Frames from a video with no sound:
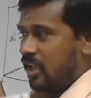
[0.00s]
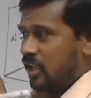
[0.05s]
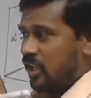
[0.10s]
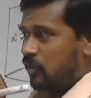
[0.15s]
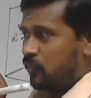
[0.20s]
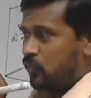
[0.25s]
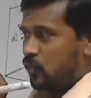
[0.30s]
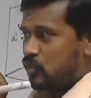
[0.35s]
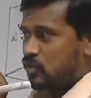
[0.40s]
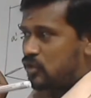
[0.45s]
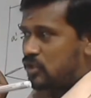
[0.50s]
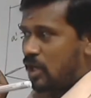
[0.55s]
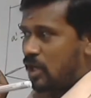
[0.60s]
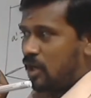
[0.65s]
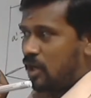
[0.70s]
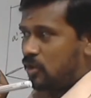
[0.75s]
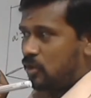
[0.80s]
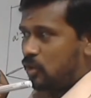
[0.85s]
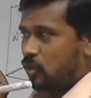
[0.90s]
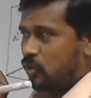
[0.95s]
If you
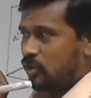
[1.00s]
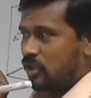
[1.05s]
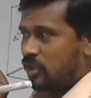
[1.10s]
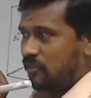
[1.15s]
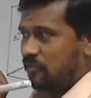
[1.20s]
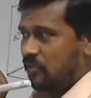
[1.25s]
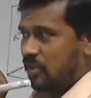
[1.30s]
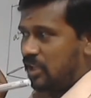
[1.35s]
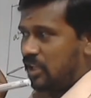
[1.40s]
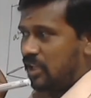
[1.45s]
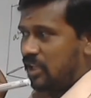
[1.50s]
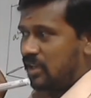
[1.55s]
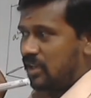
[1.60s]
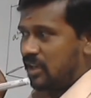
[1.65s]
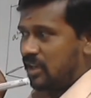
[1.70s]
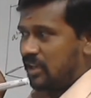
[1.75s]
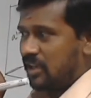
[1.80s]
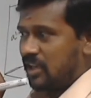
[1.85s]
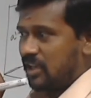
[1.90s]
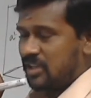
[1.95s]
start to giving
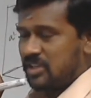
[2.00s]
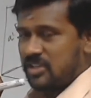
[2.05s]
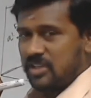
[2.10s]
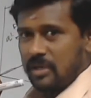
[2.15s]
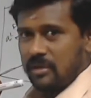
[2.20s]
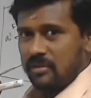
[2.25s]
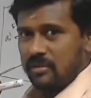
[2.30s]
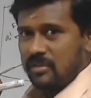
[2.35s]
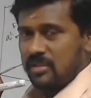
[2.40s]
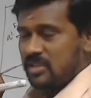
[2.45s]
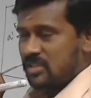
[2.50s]
inclination